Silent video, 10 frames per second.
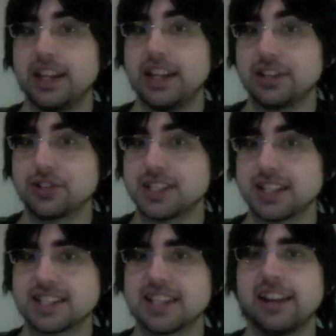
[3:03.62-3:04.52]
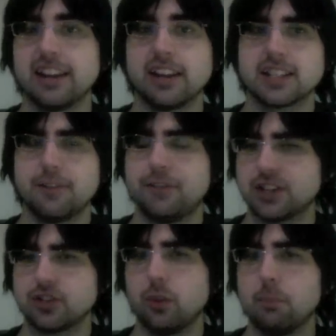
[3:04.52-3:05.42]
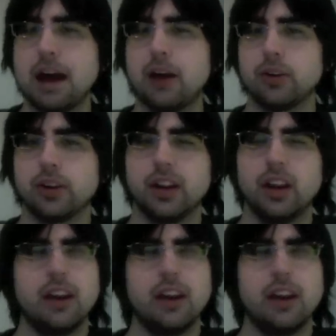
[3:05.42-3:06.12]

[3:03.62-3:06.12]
interesting setting. It's a fictional mountain.